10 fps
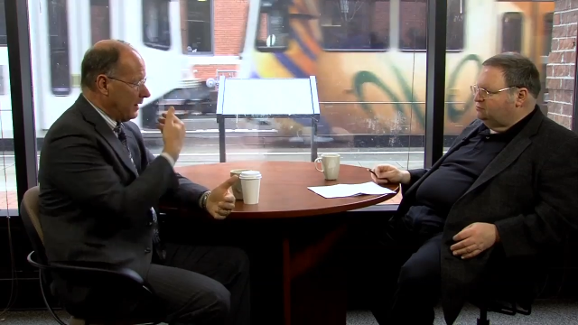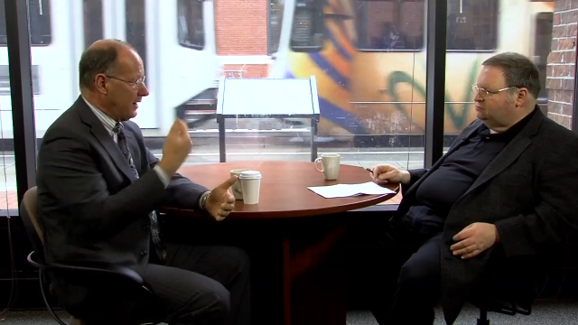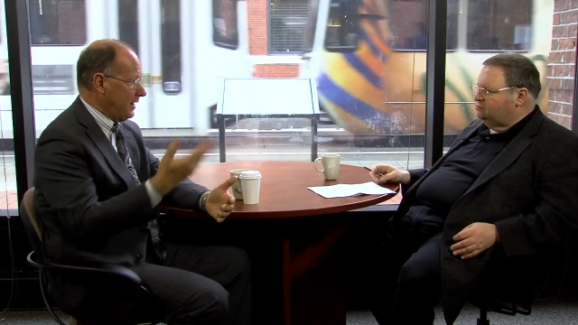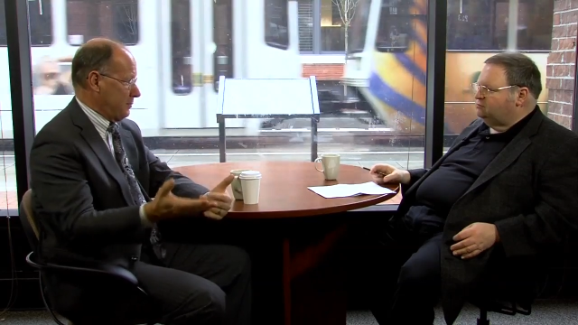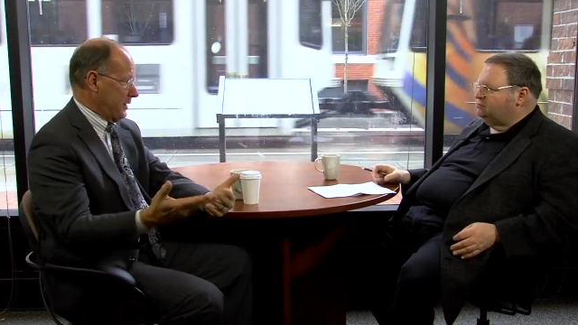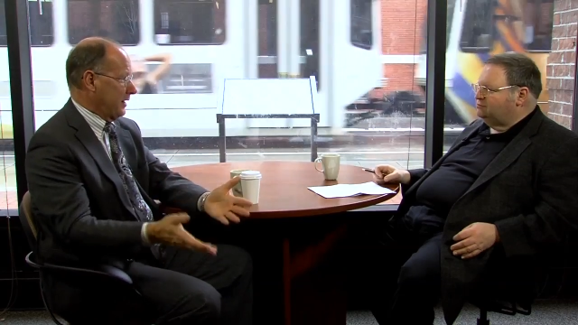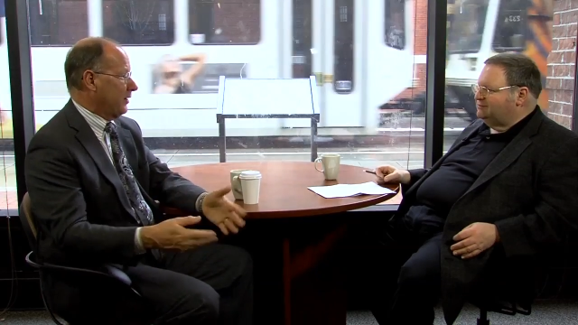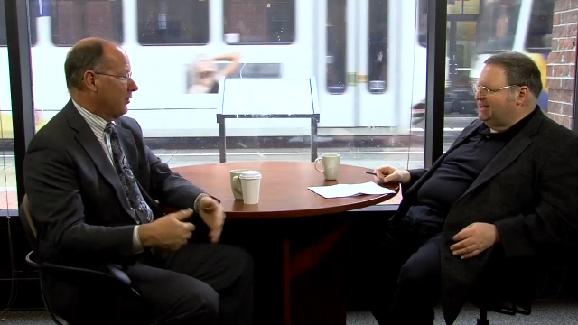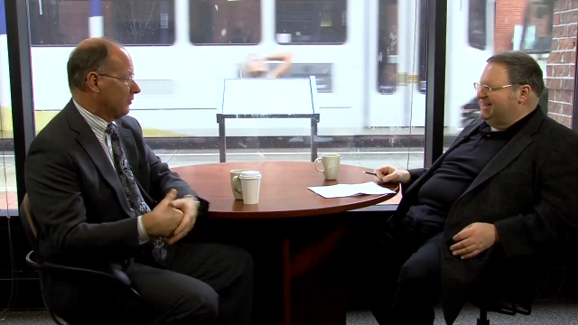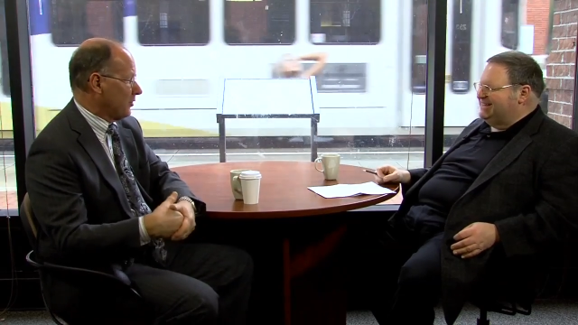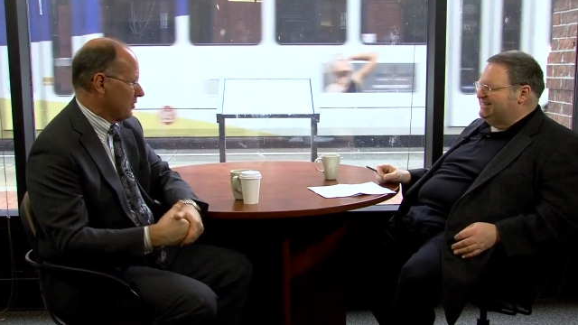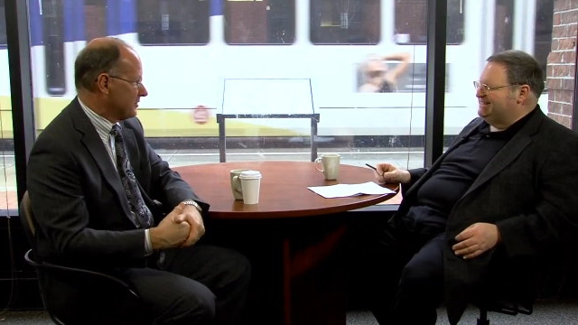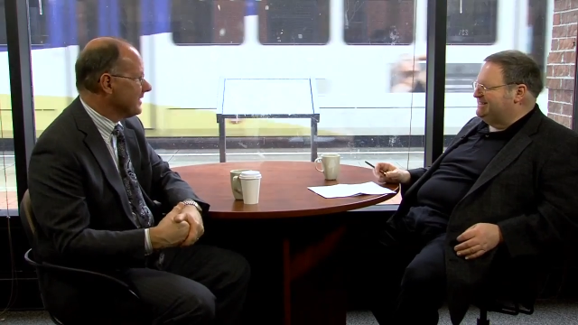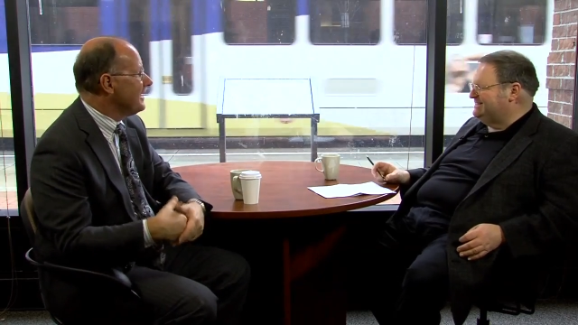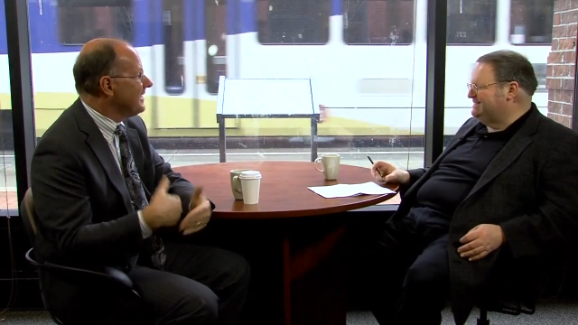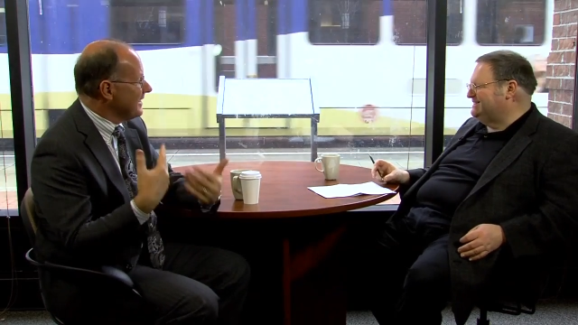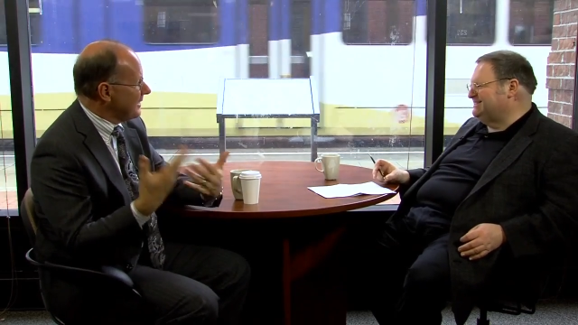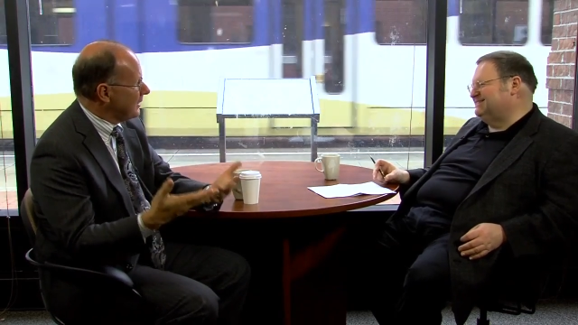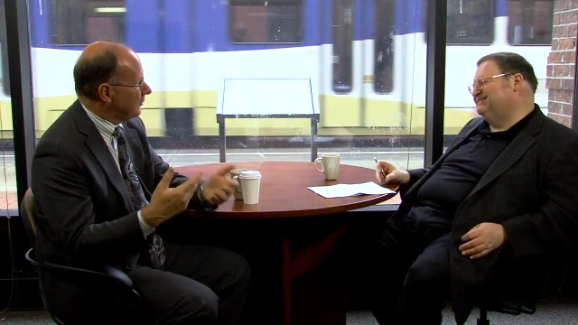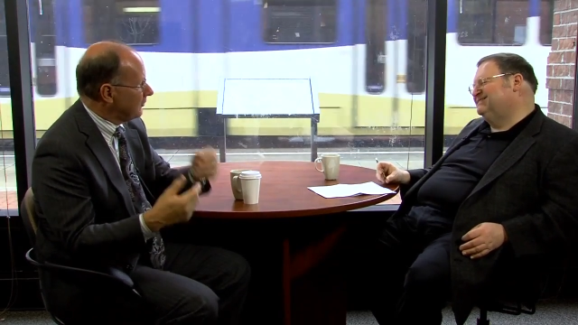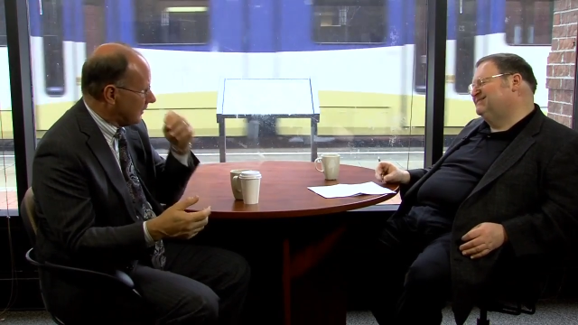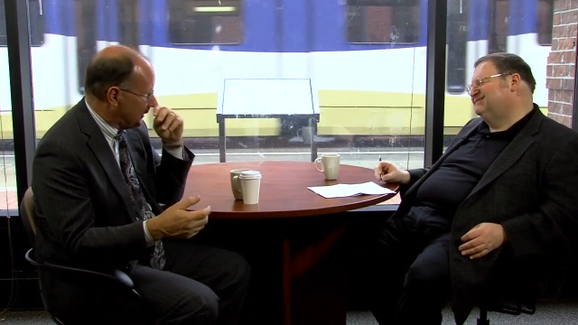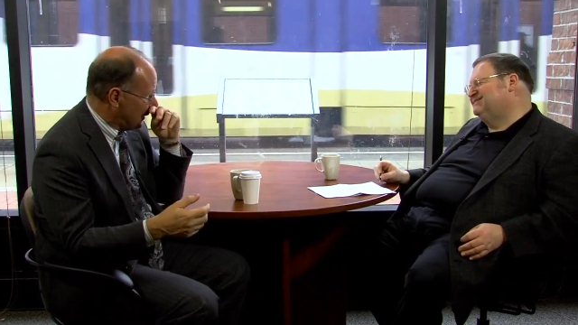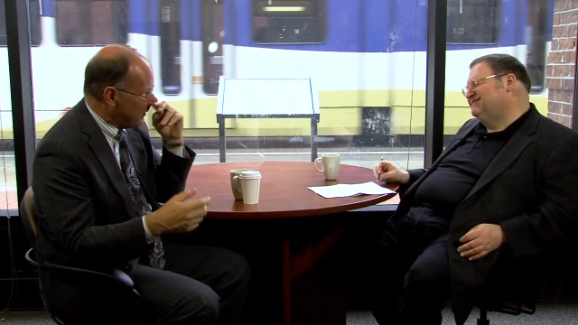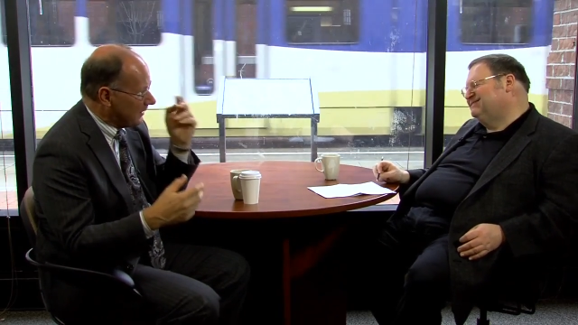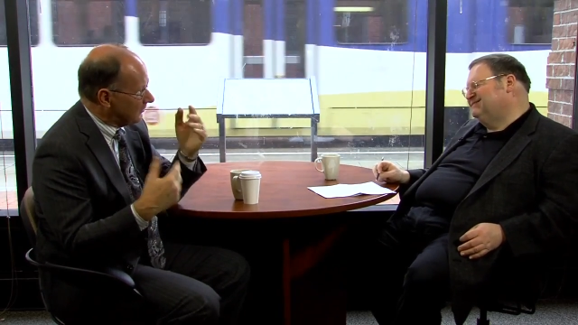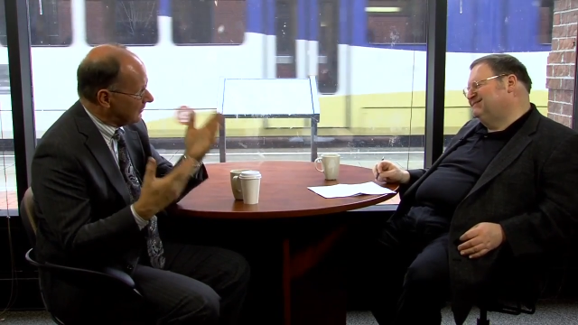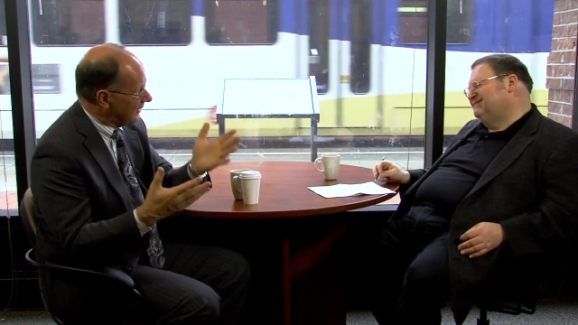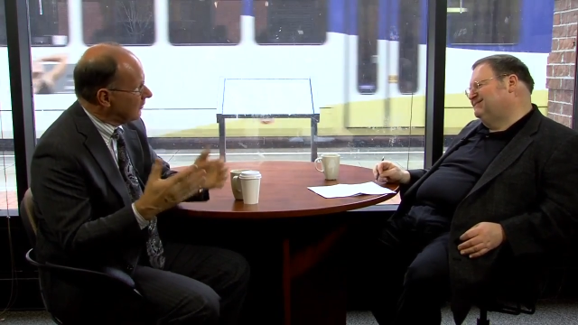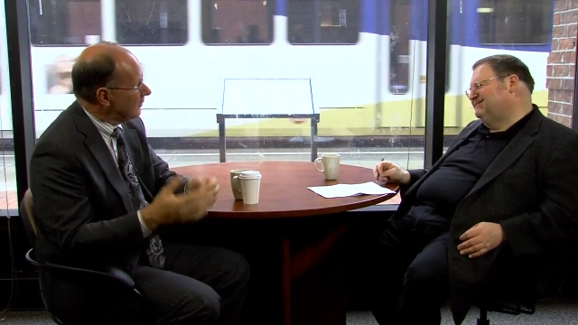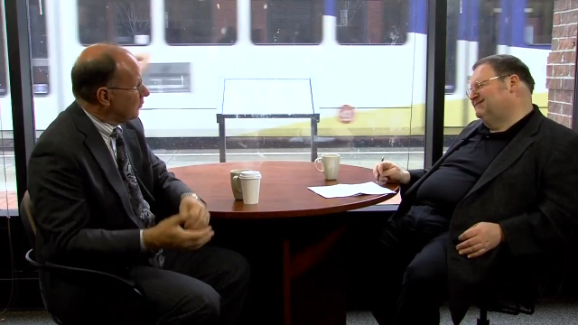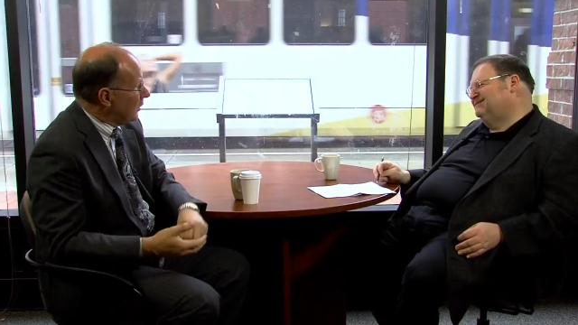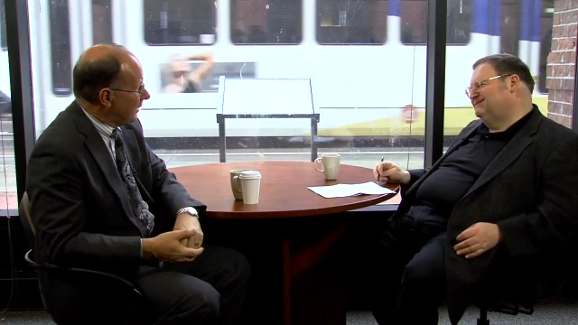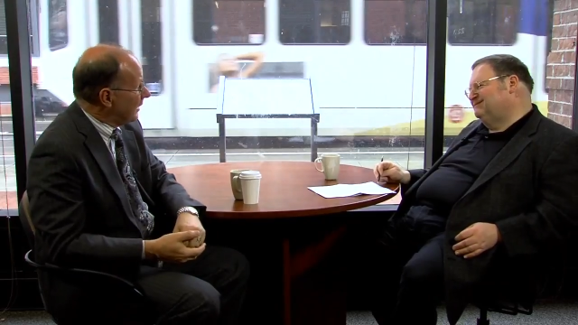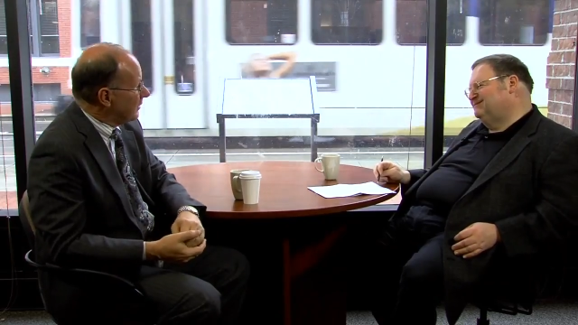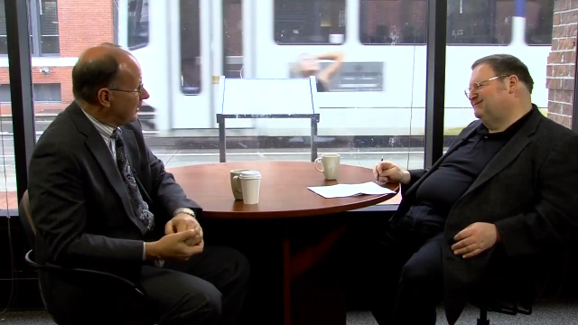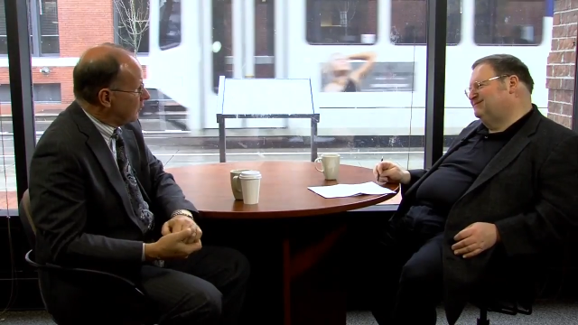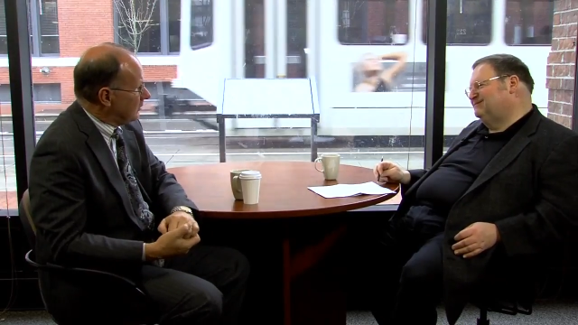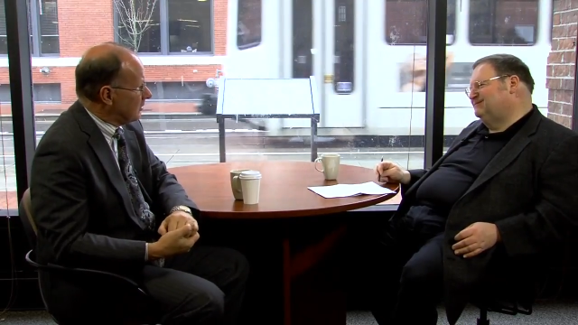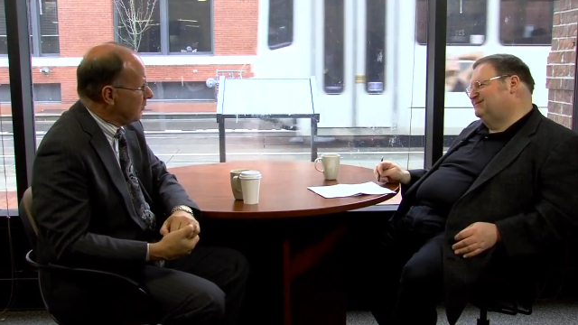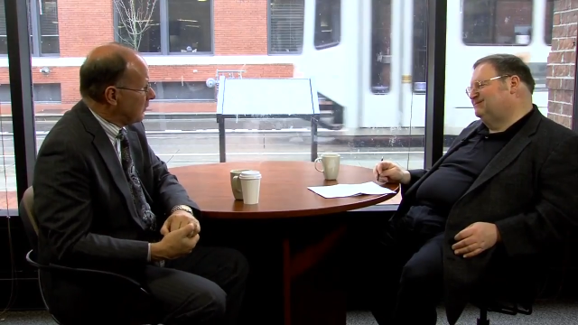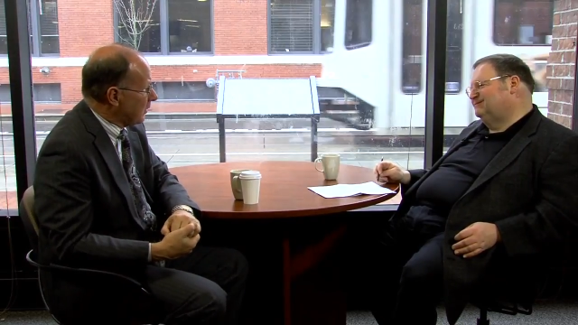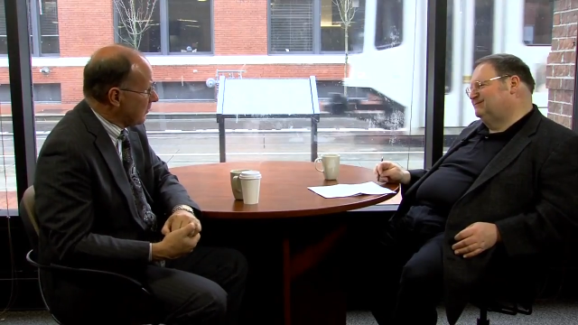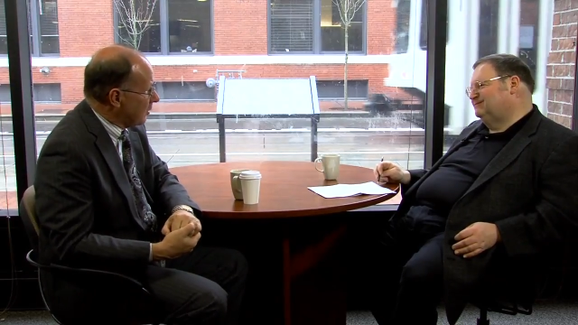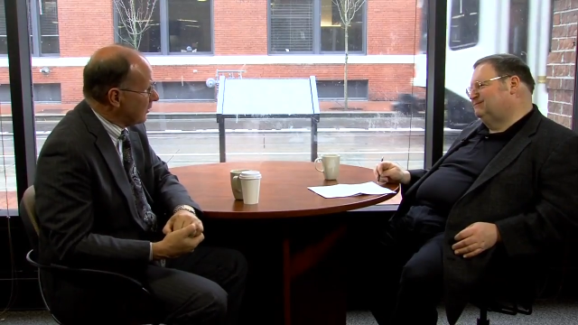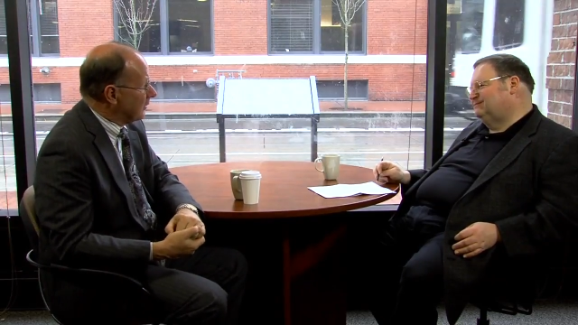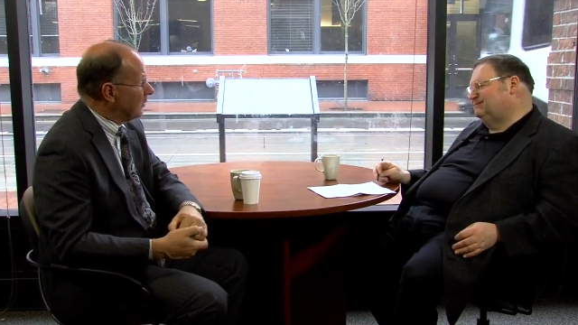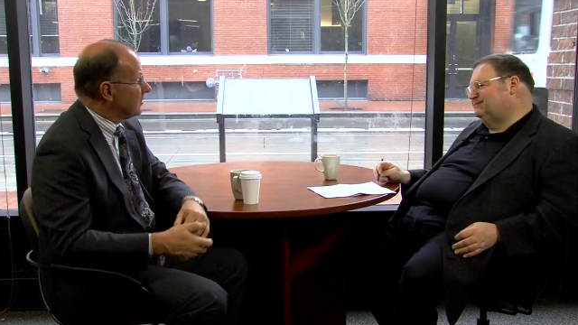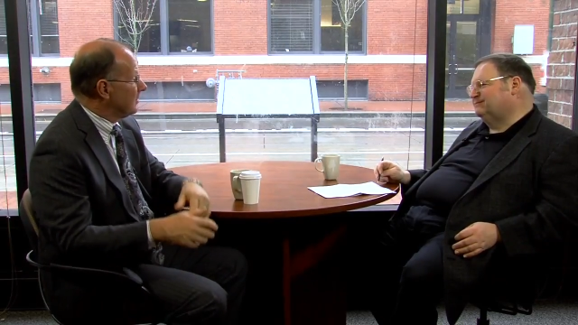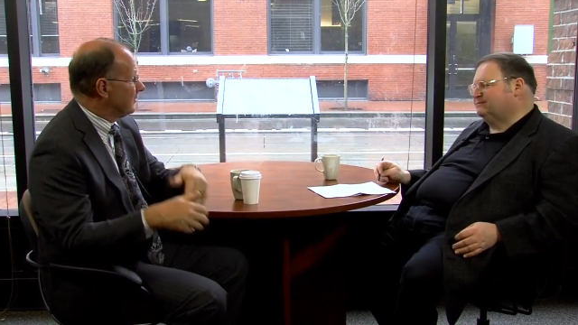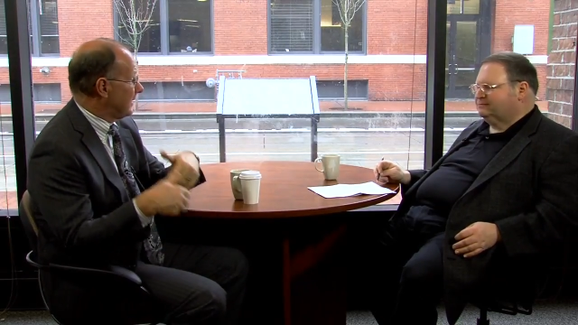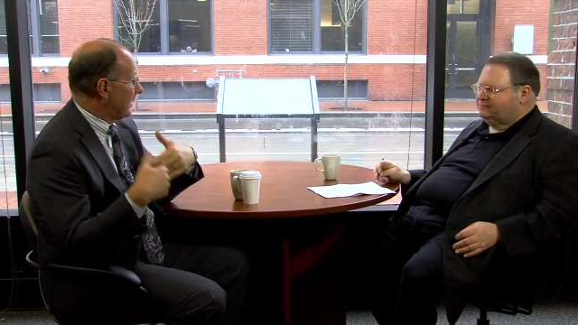Speaker 1: behind me here, of course, is what I think we should be promoting, which is